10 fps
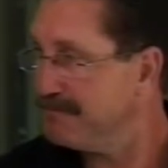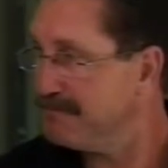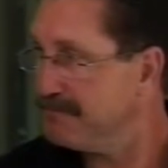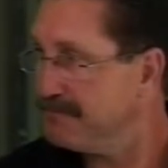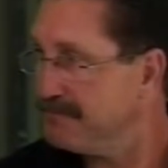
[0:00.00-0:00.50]

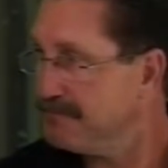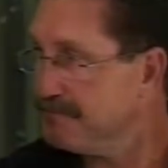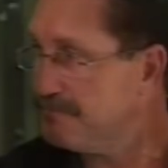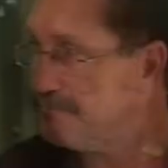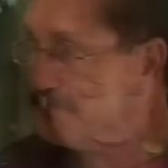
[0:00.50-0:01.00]
You know,
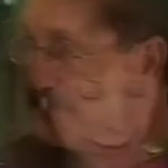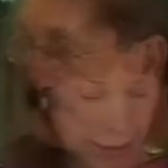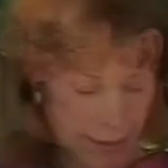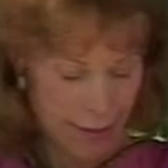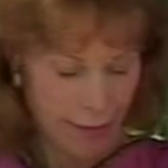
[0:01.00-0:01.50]
when uh,
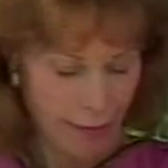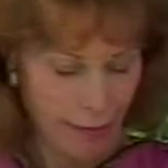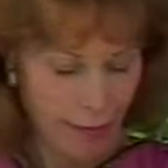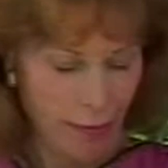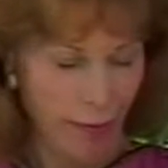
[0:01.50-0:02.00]

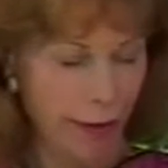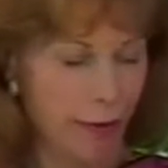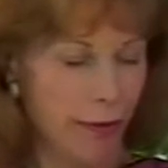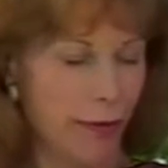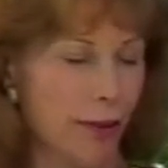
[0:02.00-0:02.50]
we re
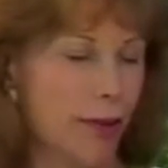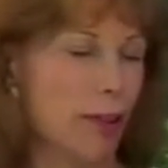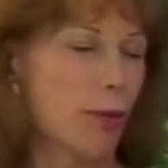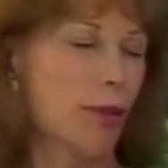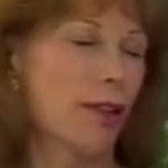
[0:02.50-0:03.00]
revere
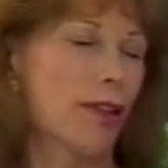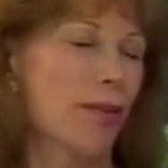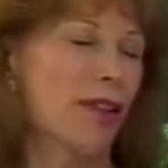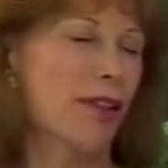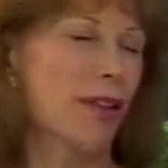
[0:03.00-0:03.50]
sports so
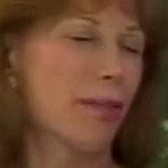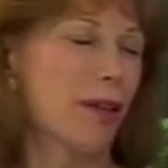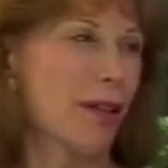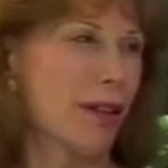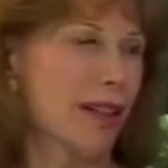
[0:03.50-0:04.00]
much in
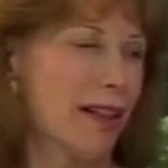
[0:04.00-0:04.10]
America,